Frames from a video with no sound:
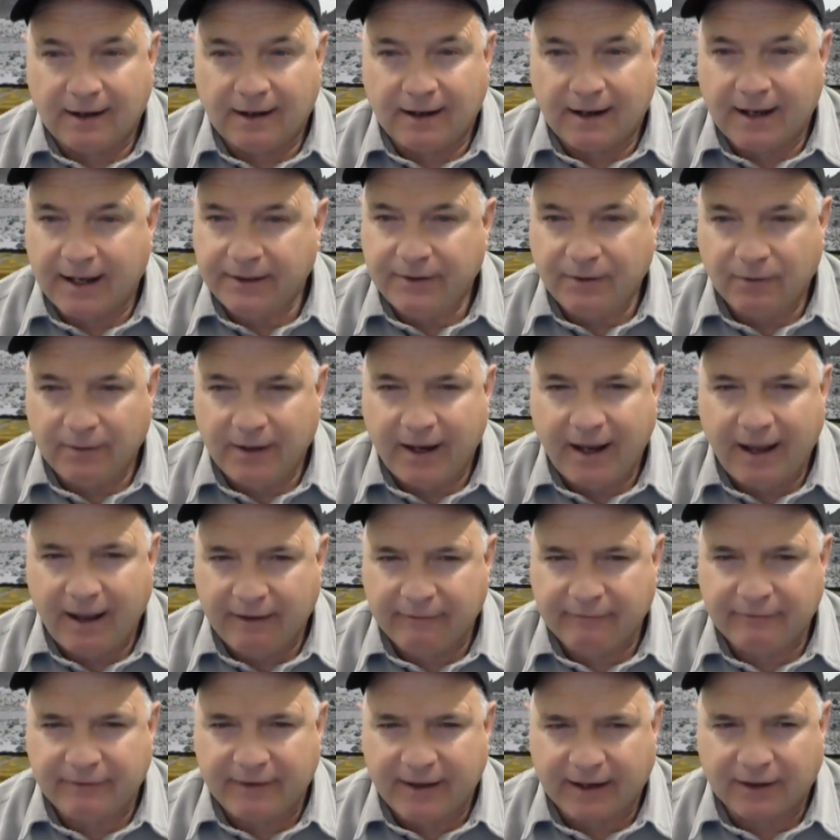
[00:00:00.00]
I don't
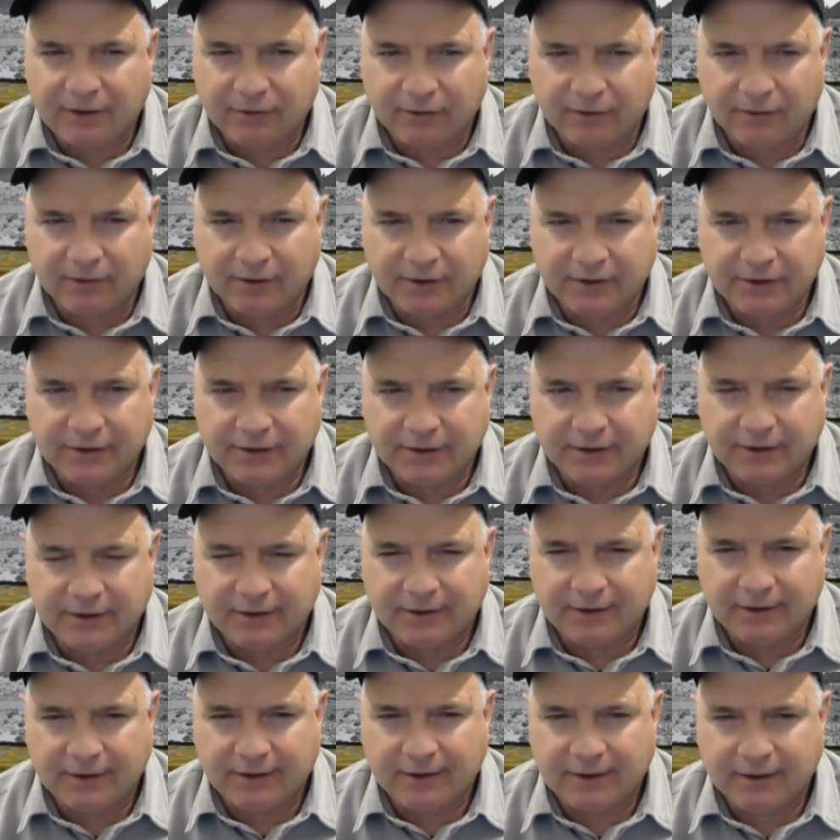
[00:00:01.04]
have that courage.
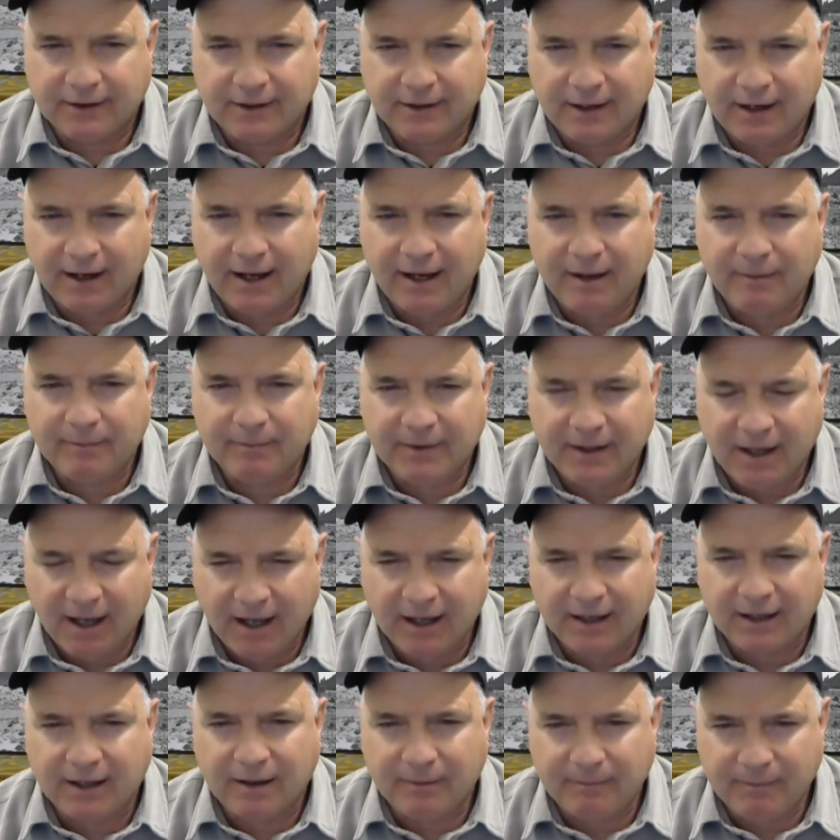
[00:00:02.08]
I am
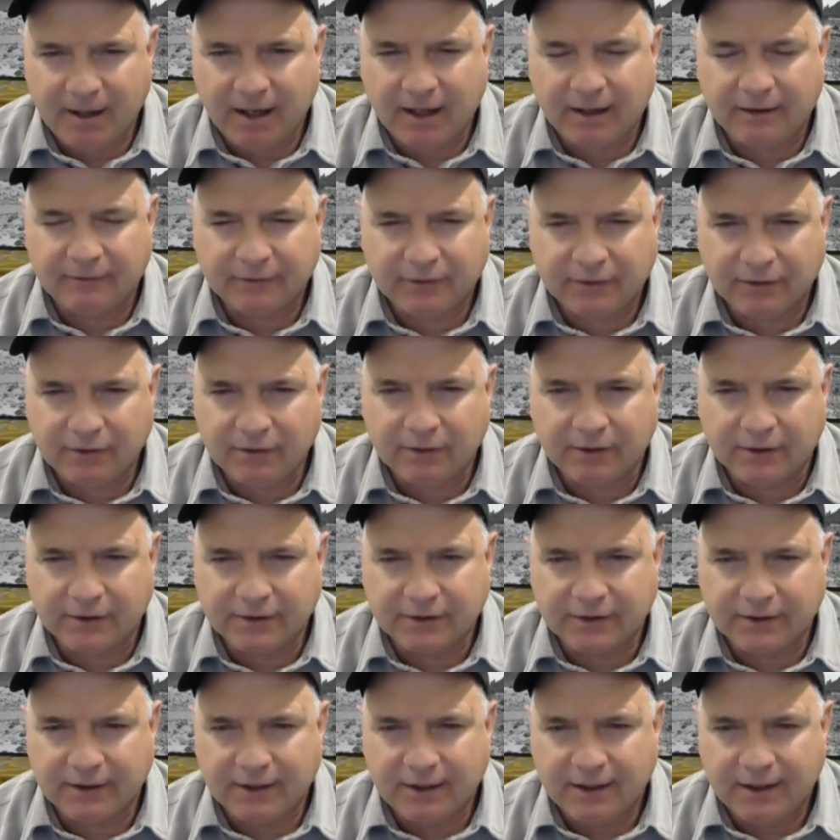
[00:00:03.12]
not a man of
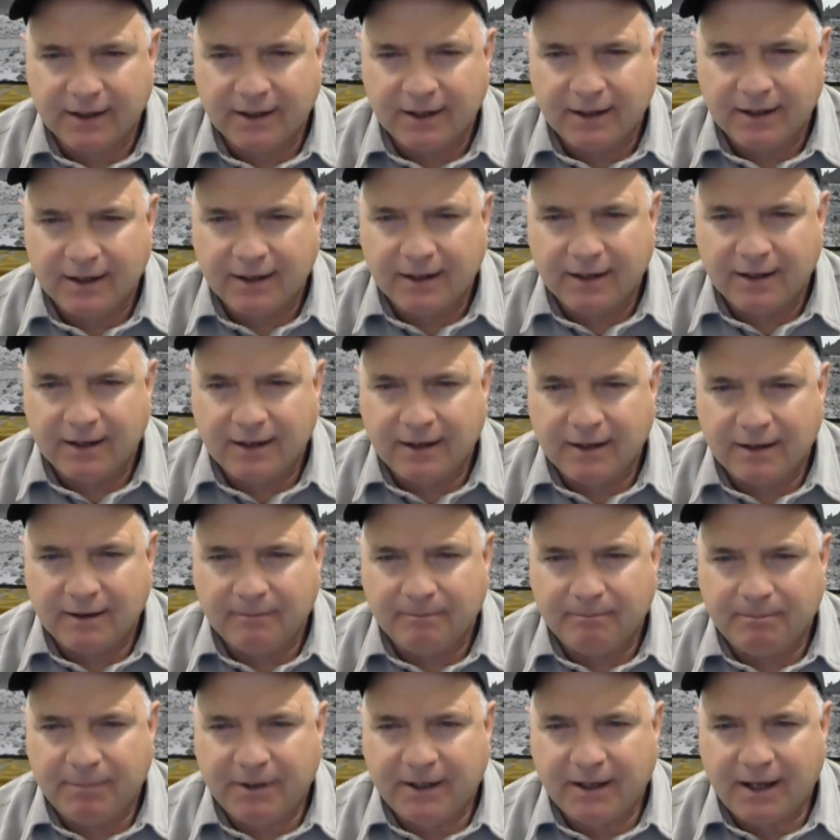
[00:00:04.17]
courage,
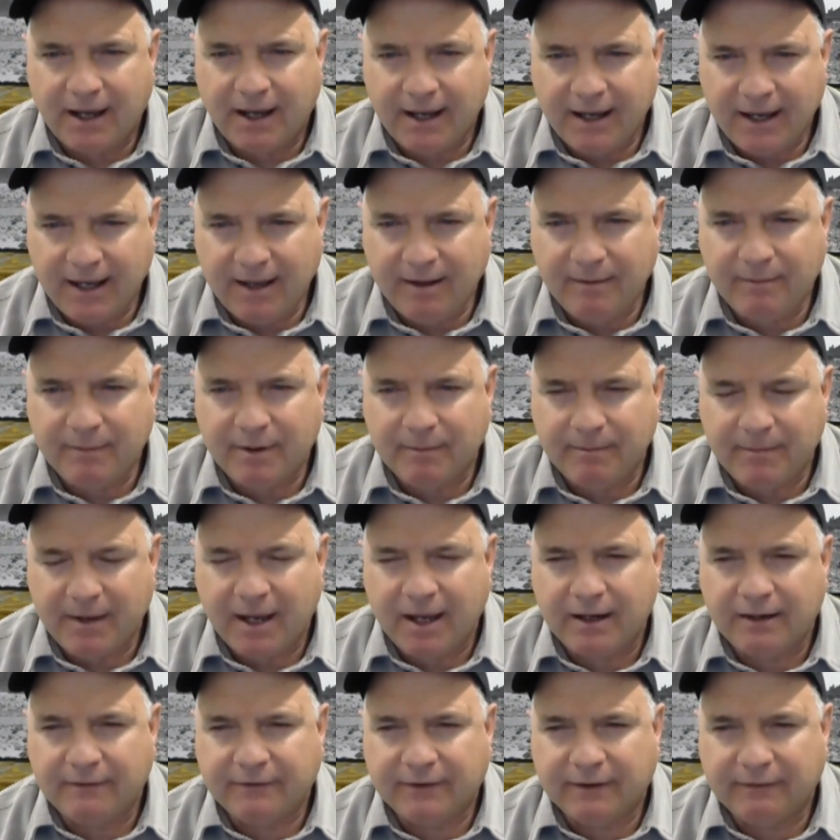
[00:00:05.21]
but I am a
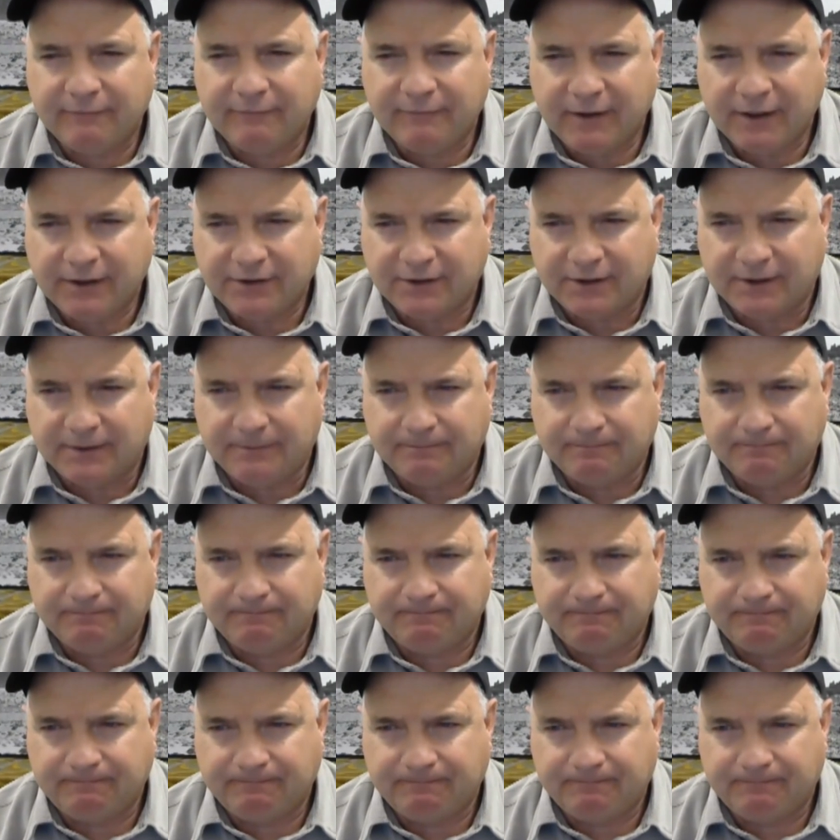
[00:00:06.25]
man of conviction.
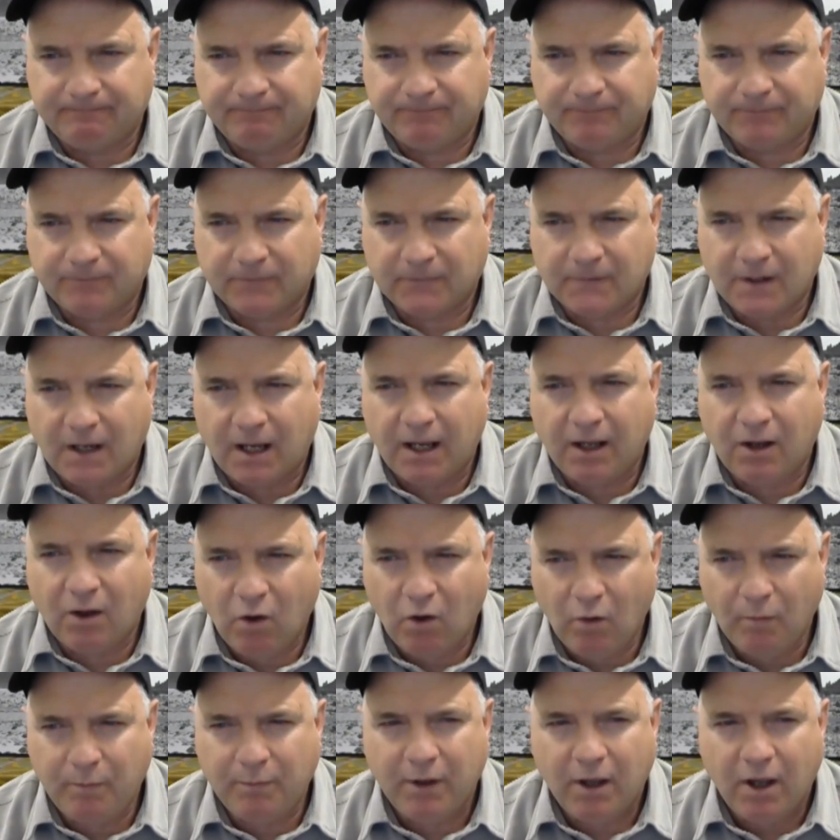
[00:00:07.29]
I
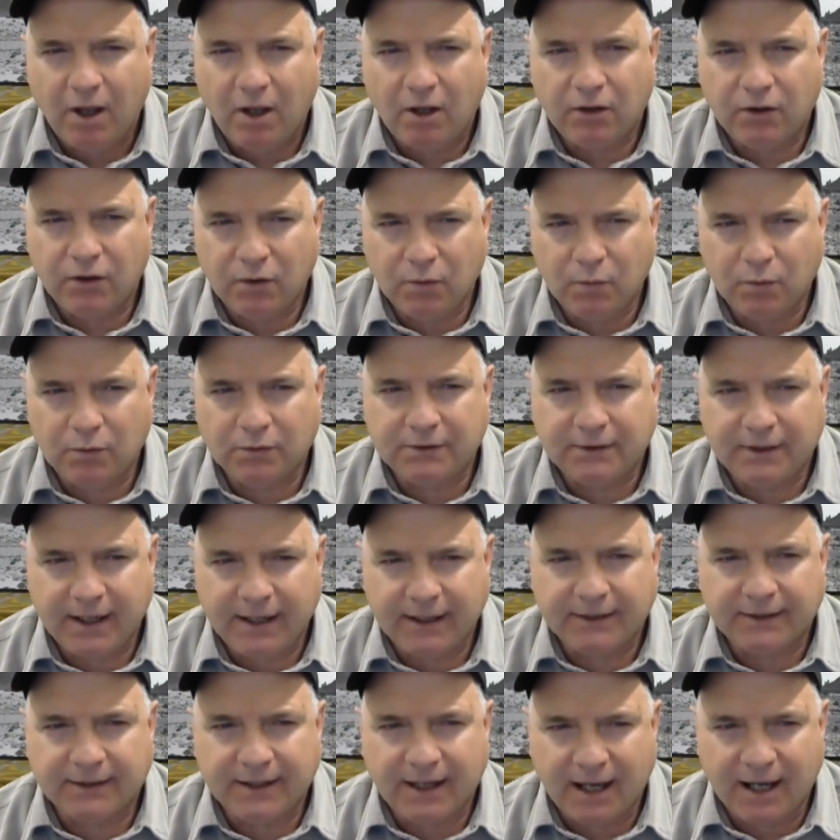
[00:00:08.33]
hope you will
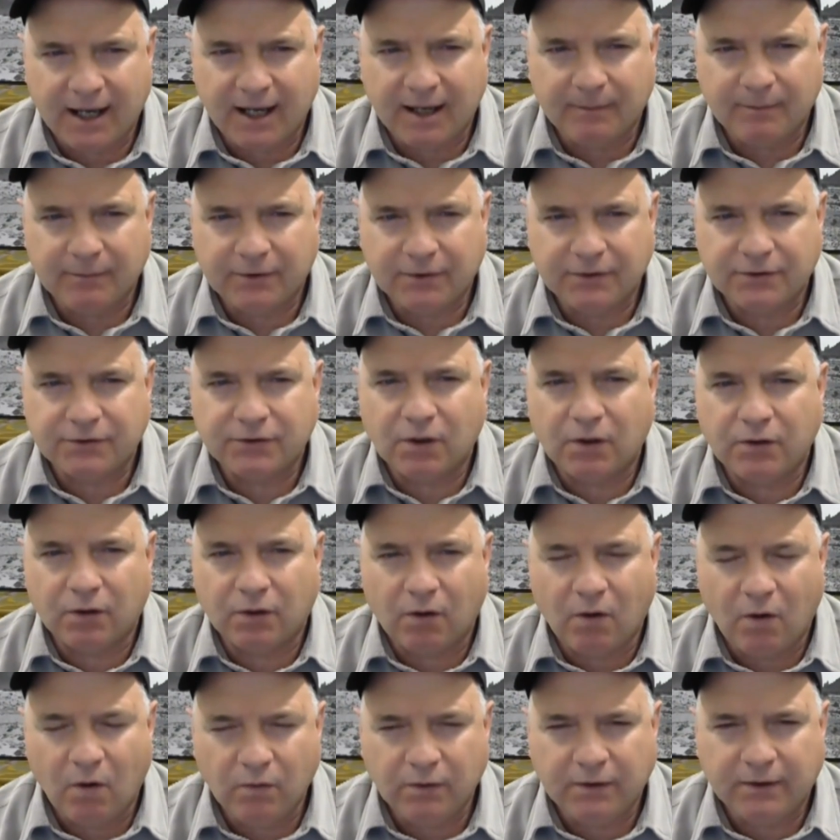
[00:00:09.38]
take time to show
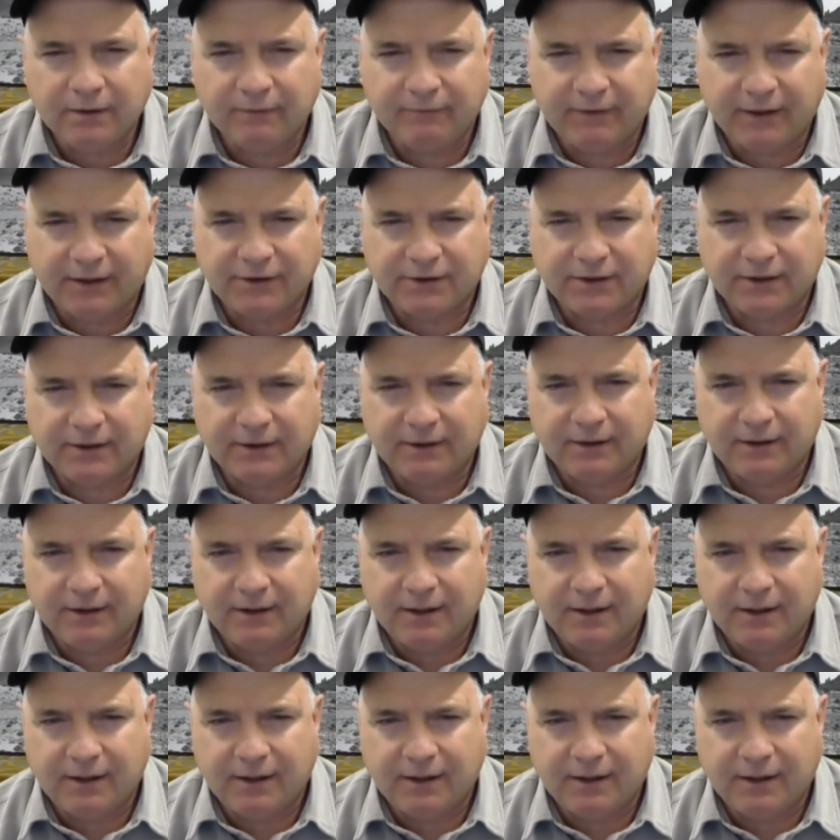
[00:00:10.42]
your own conviction